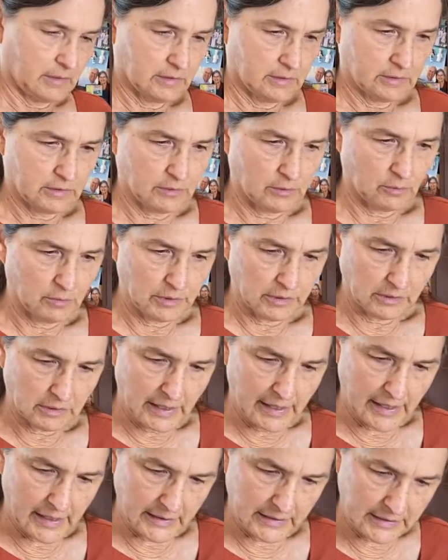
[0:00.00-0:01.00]
So we'll
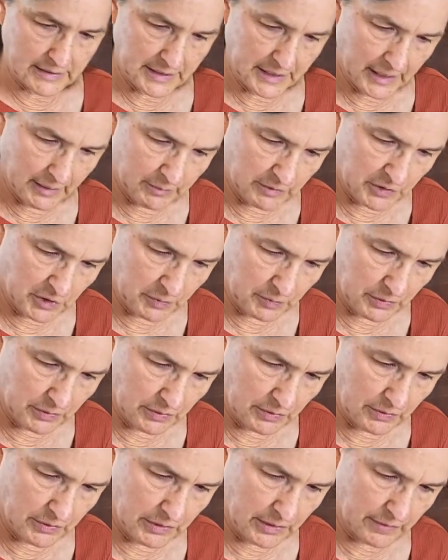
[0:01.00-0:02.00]
add a
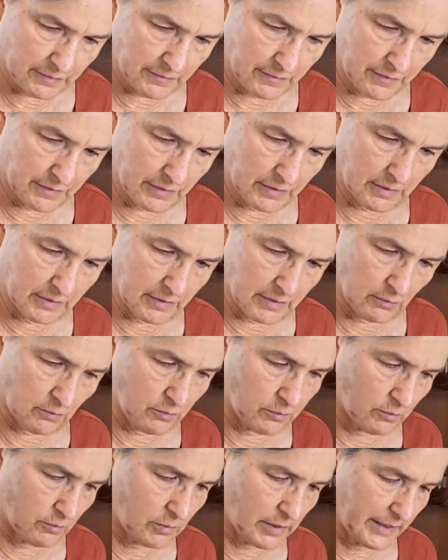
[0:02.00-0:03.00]
tablespoon of the
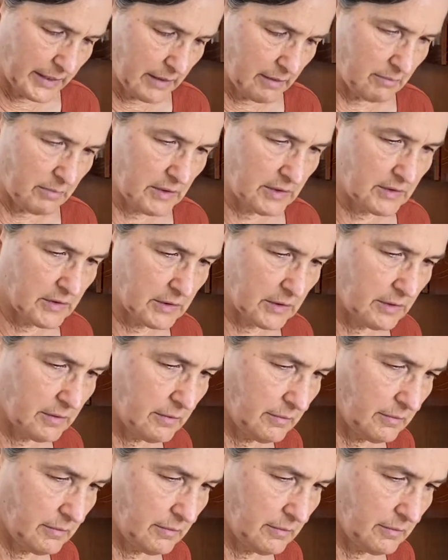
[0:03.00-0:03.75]
white miso.